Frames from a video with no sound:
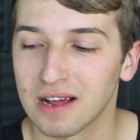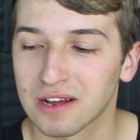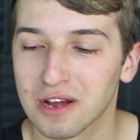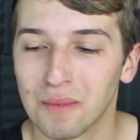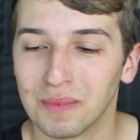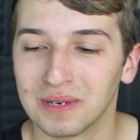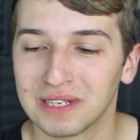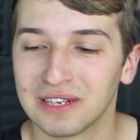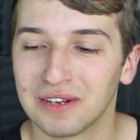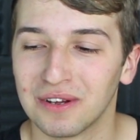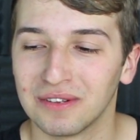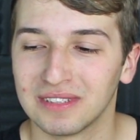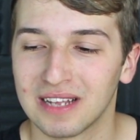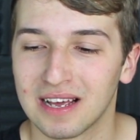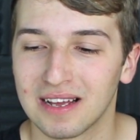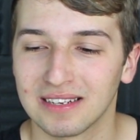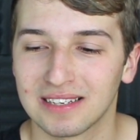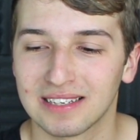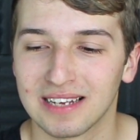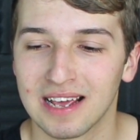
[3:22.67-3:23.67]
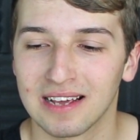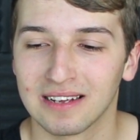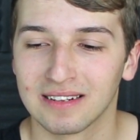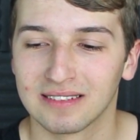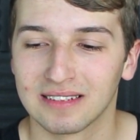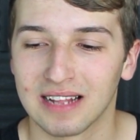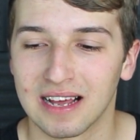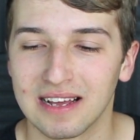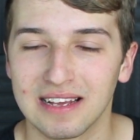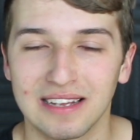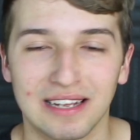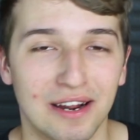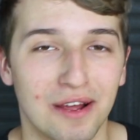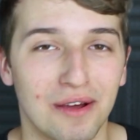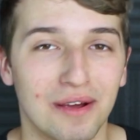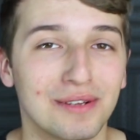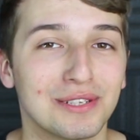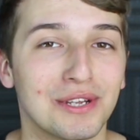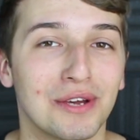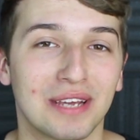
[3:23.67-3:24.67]
commented on that, saying that, you
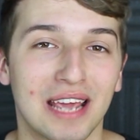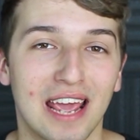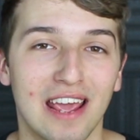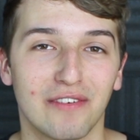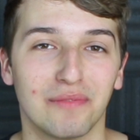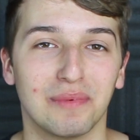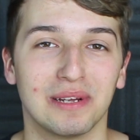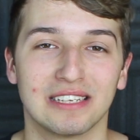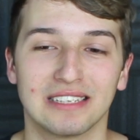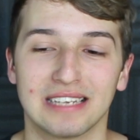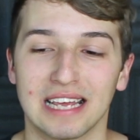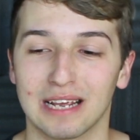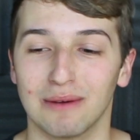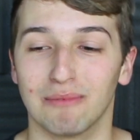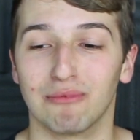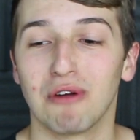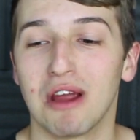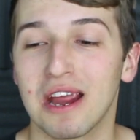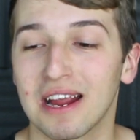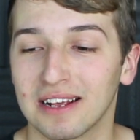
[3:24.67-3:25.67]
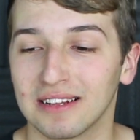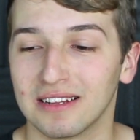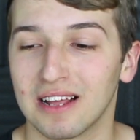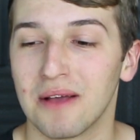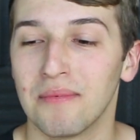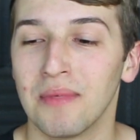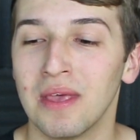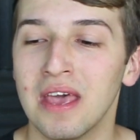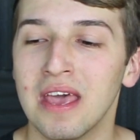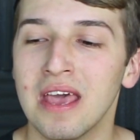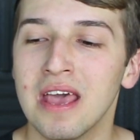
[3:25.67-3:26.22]
know, it was okay for me to take a break and that.